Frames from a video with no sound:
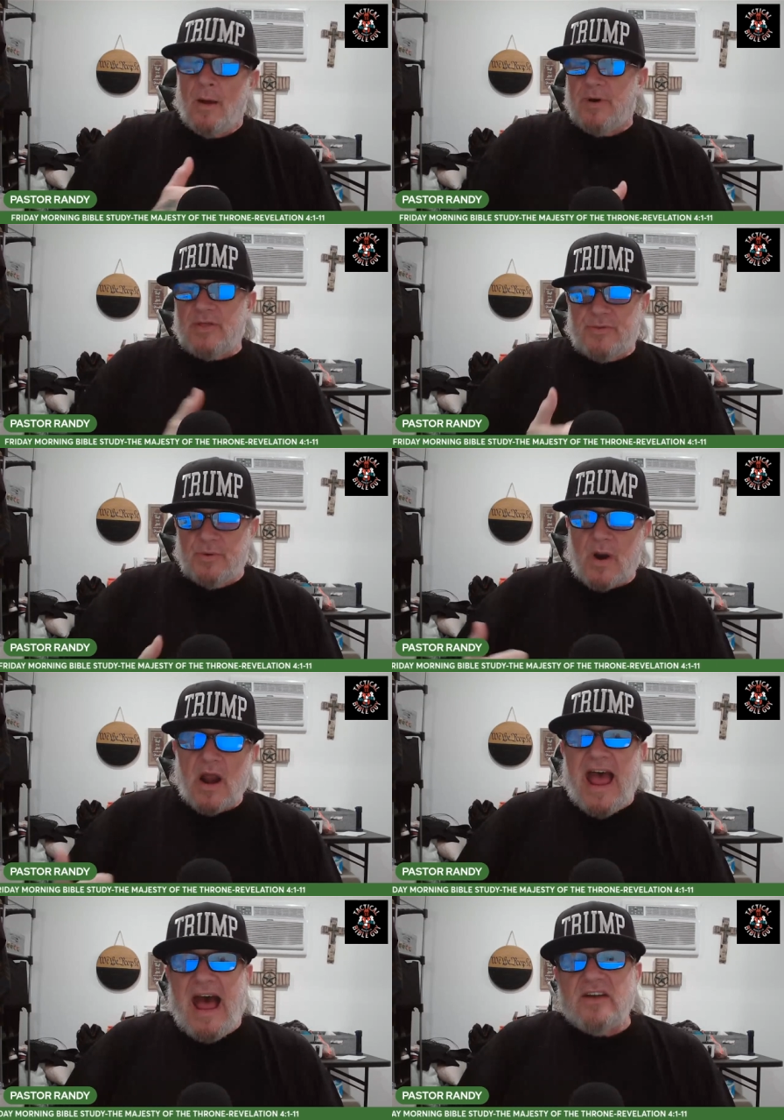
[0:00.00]
but through our
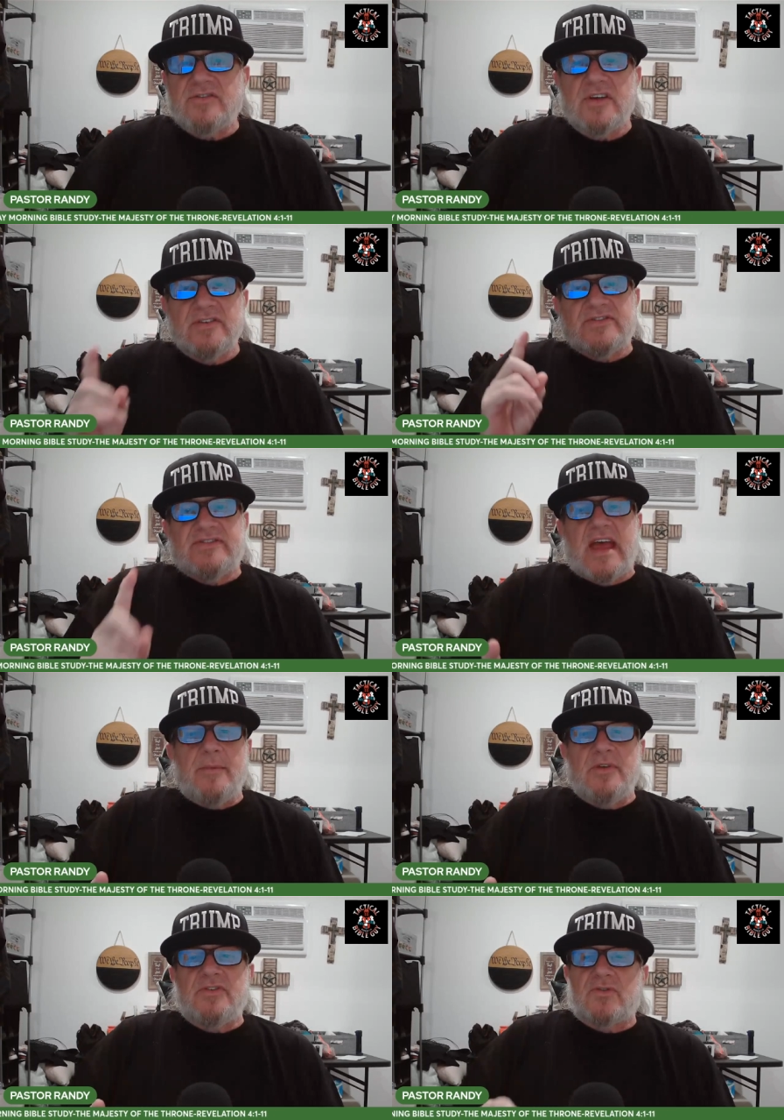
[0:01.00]
actions,
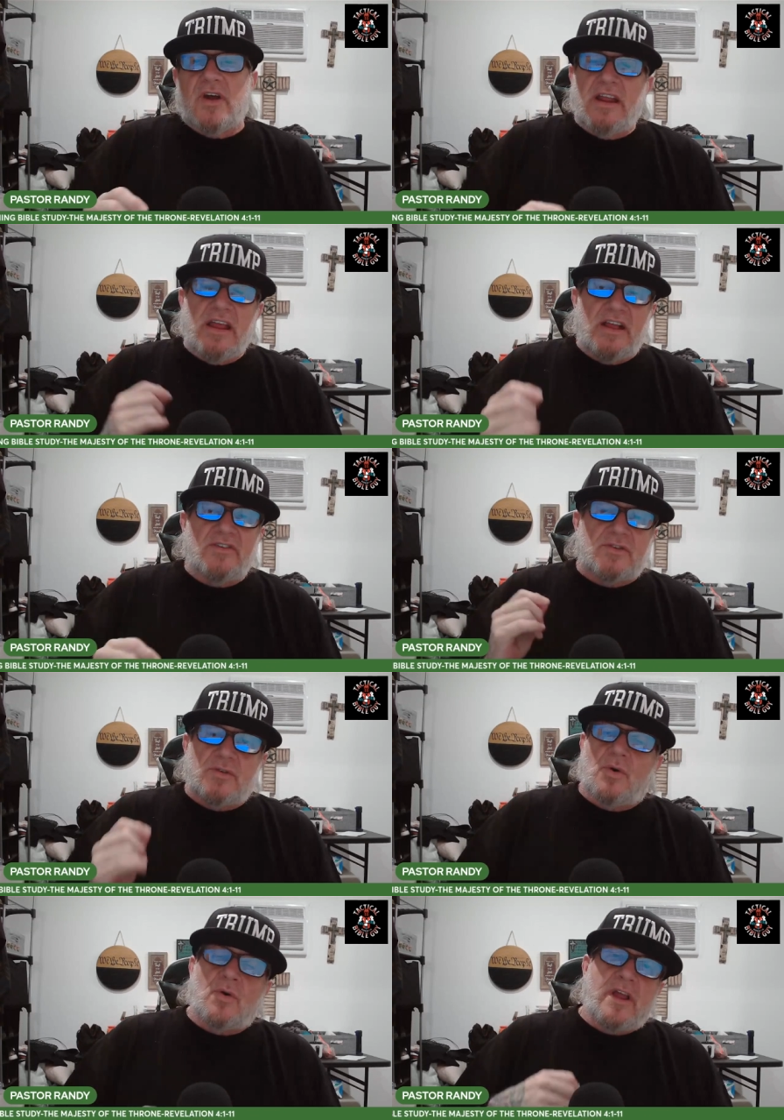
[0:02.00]
demonstrating his
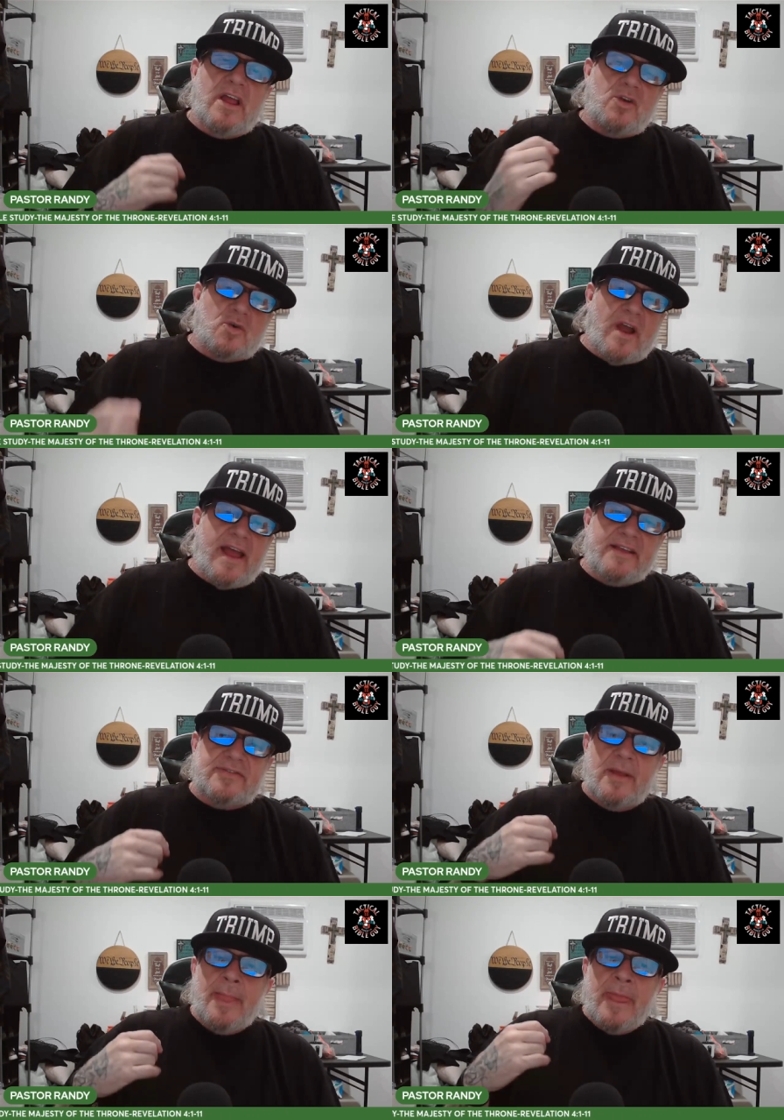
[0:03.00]
glory and grace